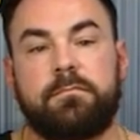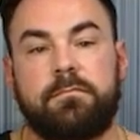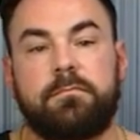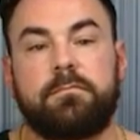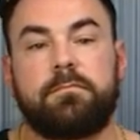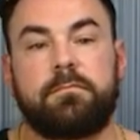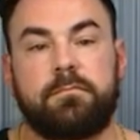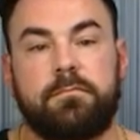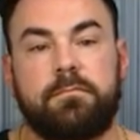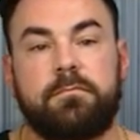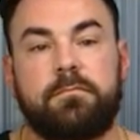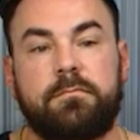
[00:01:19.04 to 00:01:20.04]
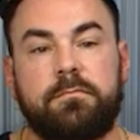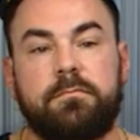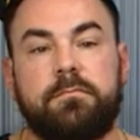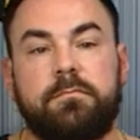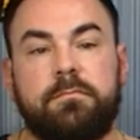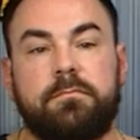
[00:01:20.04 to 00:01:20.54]

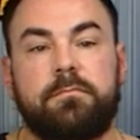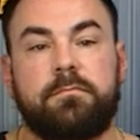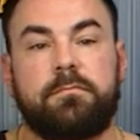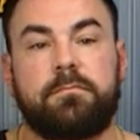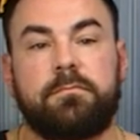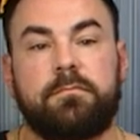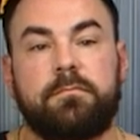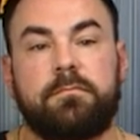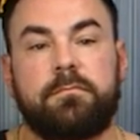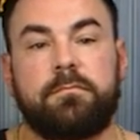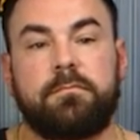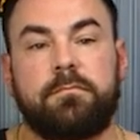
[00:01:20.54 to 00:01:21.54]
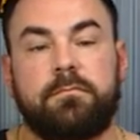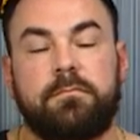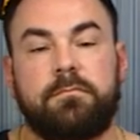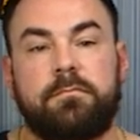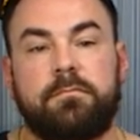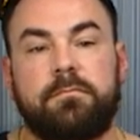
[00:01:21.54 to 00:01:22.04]

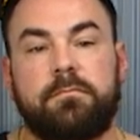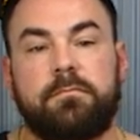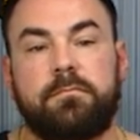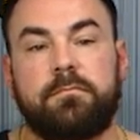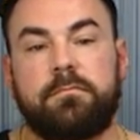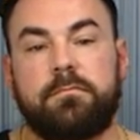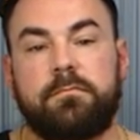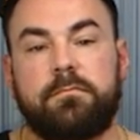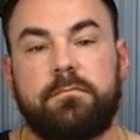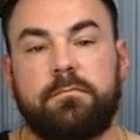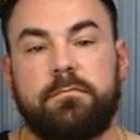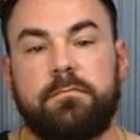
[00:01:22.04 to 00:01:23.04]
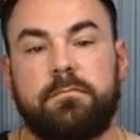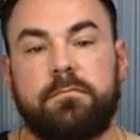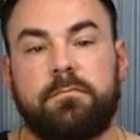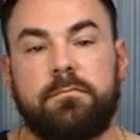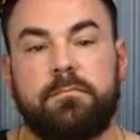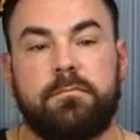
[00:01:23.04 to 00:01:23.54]

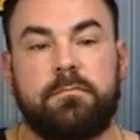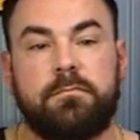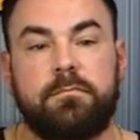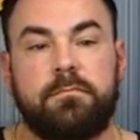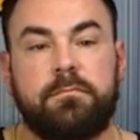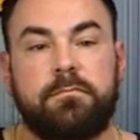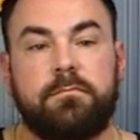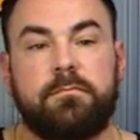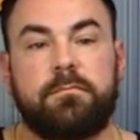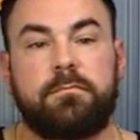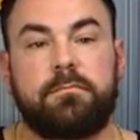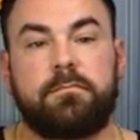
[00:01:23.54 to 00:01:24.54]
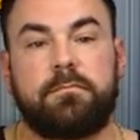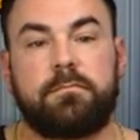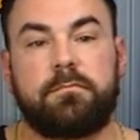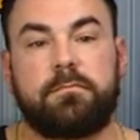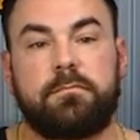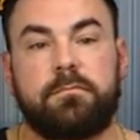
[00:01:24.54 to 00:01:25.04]

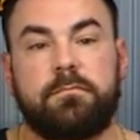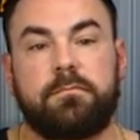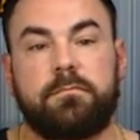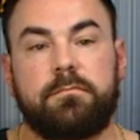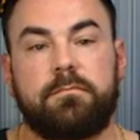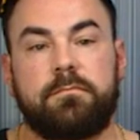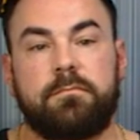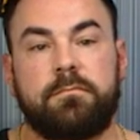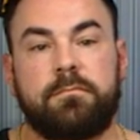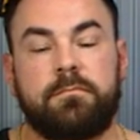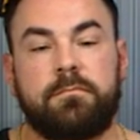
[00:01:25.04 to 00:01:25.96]
The person shown says nothing.